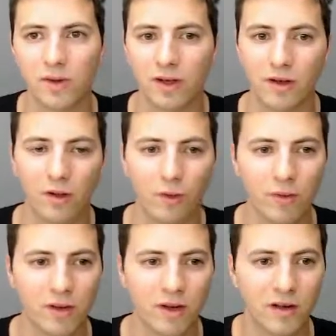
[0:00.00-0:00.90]
I'll
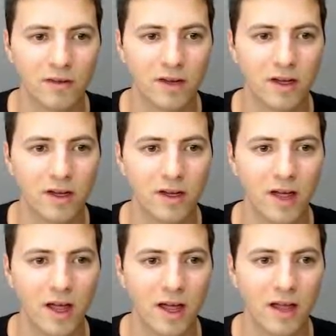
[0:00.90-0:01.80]
open the Grafana,
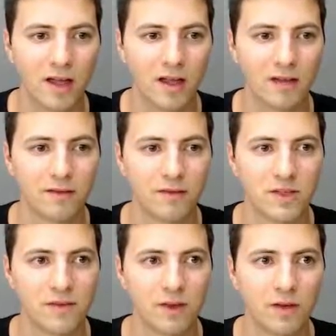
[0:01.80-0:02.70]
and
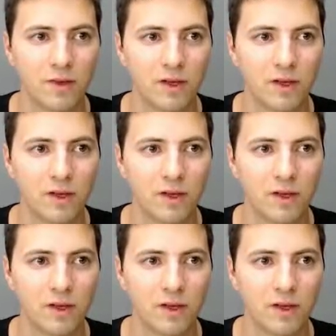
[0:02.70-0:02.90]
first thing we